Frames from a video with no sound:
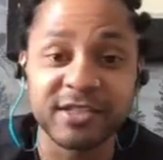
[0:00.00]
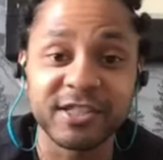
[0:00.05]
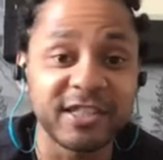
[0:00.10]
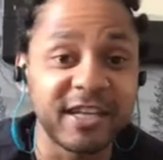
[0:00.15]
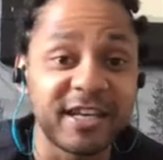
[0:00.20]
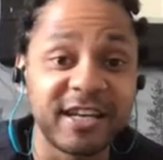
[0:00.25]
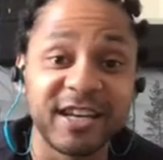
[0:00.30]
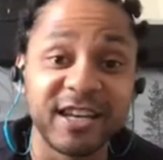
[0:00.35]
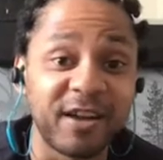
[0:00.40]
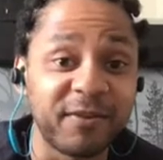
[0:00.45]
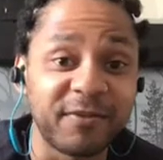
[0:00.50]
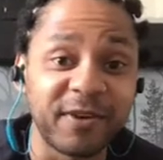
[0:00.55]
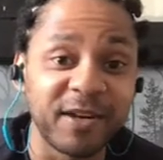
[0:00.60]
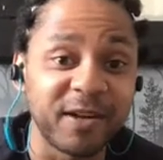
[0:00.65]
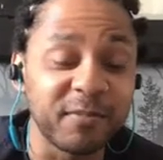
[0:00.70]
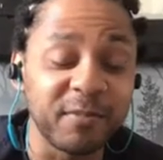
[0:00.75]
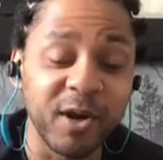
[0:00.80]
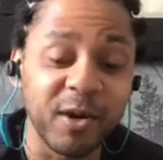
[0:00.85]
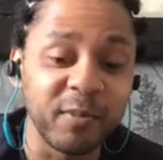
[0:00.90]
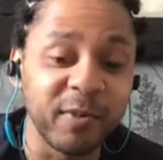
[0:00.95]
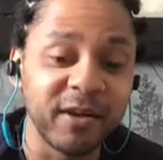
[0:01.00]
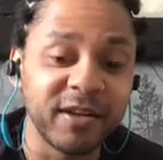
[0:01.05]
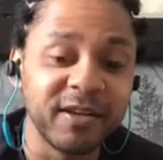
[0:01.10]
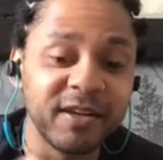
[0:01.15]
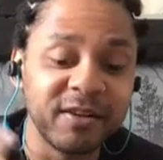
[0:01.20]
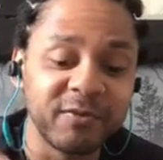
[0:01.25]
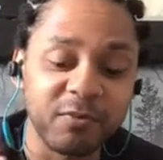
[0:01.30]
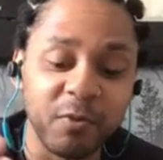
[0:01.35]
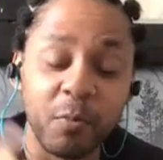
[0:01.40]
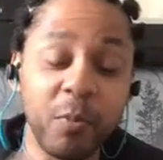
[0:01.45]
in love at the moment
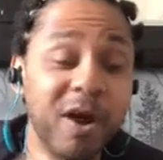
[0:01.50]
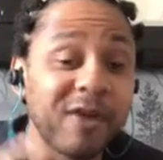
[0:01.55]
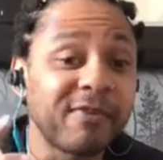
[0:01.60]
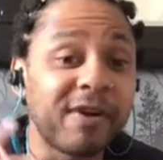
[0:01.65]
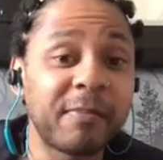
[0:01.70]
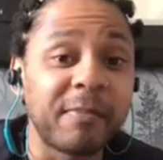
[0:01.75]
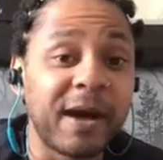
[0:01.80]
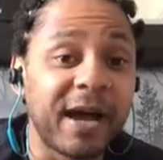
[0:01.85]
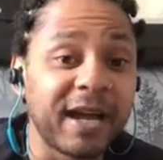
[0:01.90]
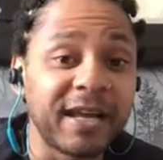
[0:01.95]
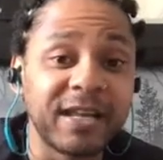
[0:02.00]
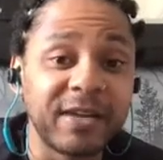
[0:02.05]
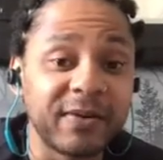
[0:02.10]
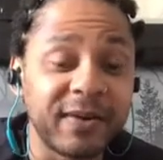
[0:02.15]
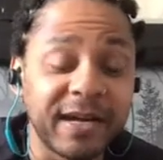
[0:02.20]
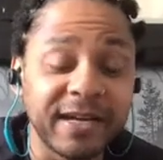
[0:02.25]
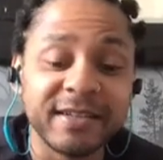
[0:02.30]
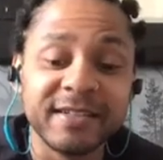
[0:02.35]
from where I'm at anyway.